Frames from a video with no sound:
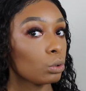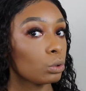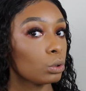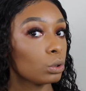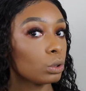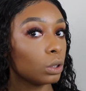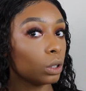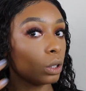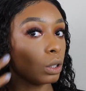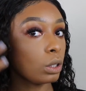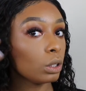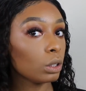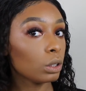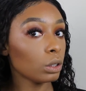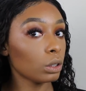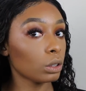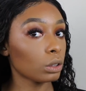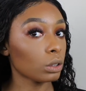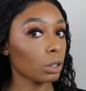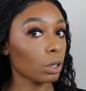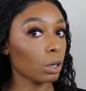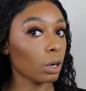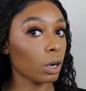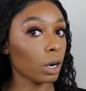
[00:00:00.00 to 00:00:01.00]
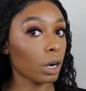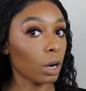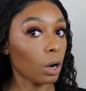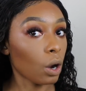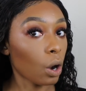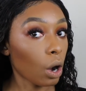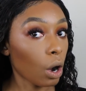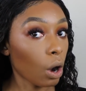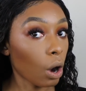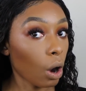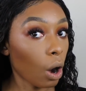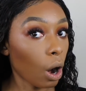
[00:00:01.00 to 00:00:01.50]
See, it's already
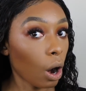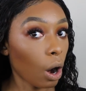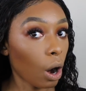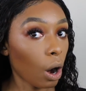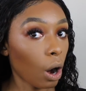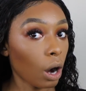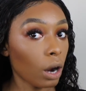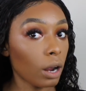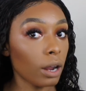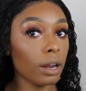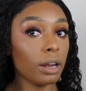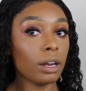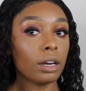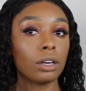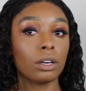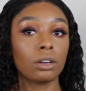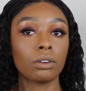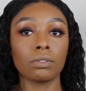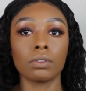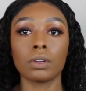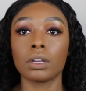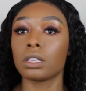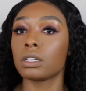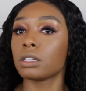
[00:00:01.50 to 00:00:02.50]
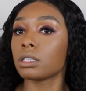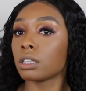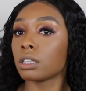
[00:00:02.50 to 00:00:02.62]
in your face.